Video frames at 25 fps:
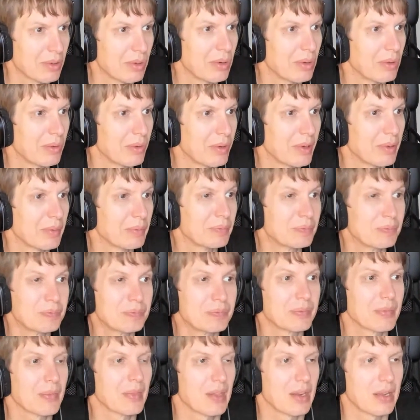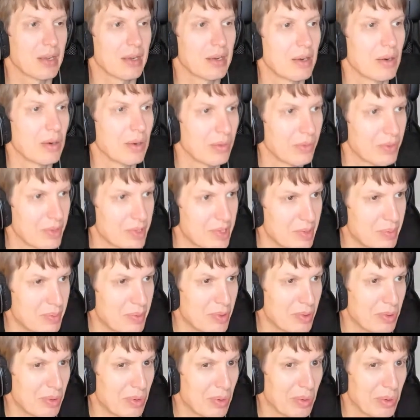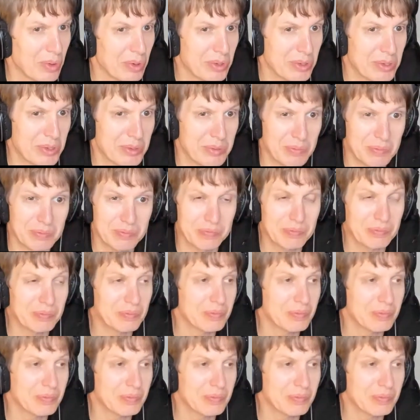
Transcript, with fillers: All the all the CPU cores.